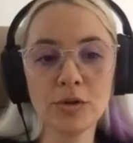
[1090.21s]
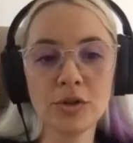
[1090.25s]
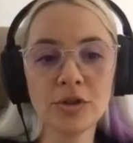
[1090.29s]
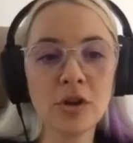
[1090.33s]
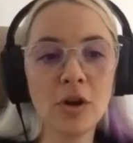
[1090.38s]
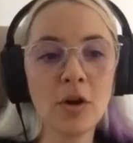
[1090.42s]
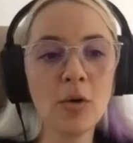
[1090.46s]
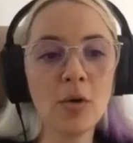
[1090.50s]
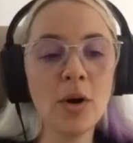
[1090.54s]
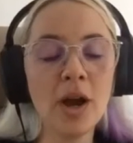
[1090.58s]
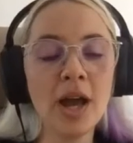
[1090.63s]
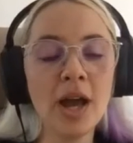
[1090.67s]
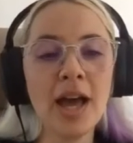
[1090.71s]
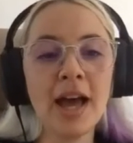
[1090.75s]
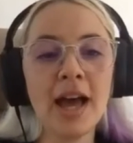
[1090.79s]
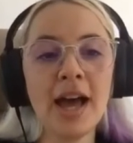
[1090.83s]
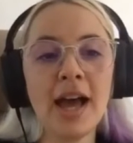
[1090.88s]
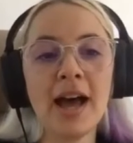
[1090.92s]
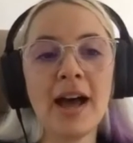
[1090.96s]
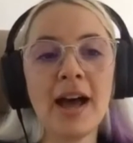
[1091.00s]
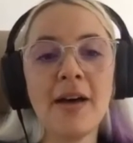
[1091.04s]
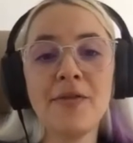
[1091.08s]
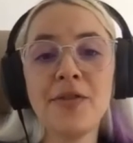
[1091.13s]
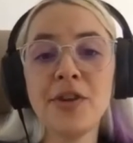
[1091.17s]
So
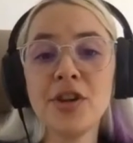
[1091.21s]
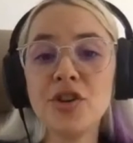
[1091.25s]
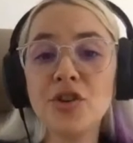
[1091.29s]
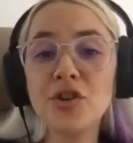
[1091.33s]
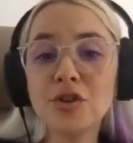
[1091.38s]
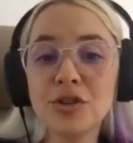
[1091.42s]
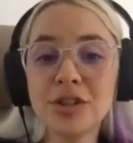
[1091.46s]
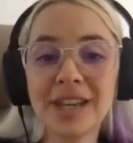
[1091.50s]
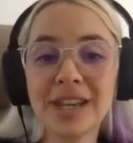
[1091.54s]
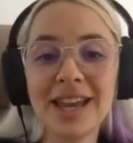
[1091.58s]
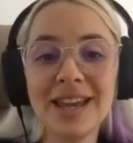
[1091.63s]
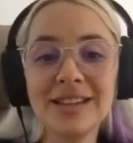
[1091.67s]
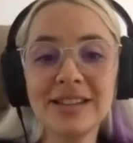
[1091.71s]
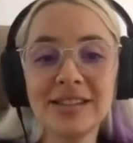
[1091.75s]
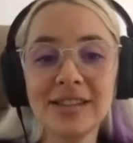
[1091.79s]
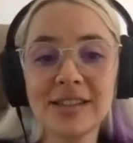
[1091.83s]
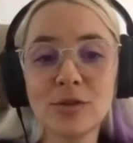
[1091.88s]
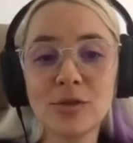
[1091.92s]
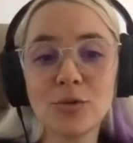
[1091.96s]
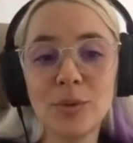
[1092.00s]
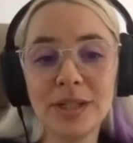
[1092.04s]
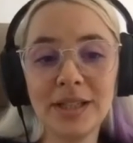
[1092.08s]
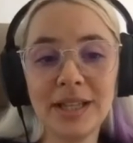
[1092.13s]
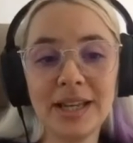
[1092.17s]
uh, the use
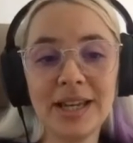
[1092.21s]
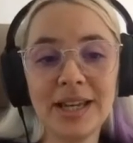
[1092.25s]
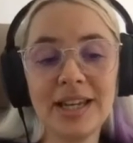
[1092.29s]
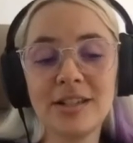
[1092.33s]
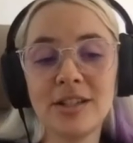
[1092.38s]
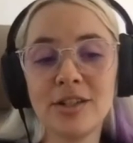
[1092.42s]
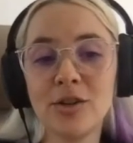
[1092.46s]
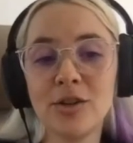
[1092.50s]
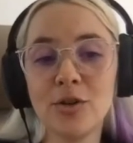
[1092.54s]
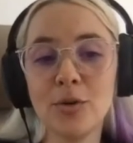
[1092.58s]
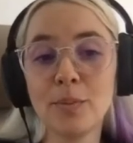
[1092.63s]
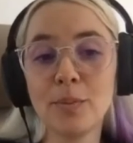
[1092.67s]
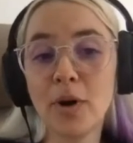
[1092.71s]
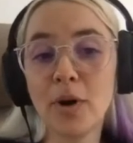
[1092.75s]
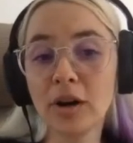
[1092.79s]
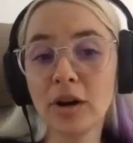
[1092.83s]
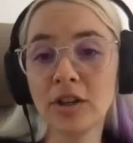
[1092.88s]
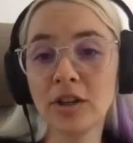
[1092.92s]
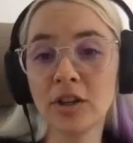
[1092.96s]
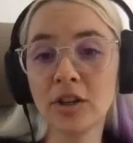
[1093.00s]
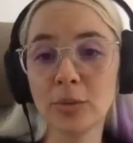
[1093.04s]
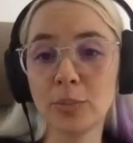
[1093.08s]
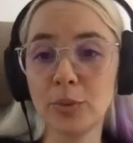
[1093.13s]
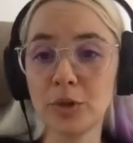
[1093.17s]
cases relate to
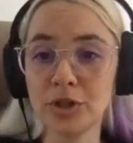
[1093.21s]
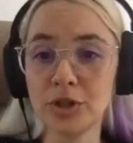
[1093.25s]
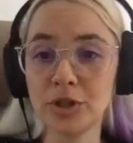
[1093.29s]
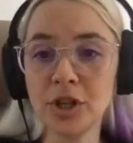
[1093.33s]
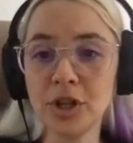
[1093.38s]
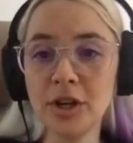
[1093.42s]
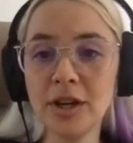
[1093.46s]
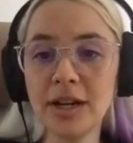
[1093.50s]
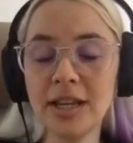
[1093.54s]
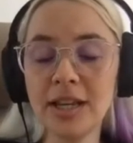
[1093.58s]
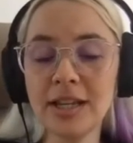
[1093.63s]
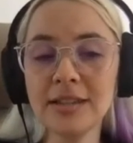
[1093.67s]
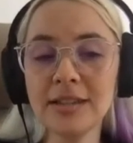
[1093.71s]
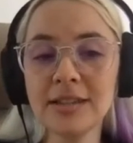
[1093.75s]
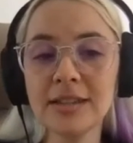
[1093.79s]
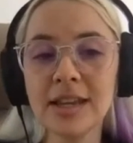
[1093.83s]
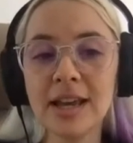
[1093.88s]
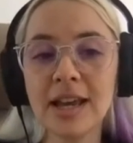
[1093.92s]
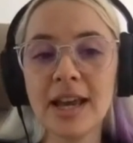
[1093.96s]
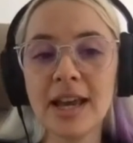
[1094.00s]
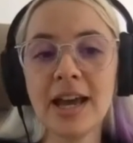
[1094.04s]
market opportunities,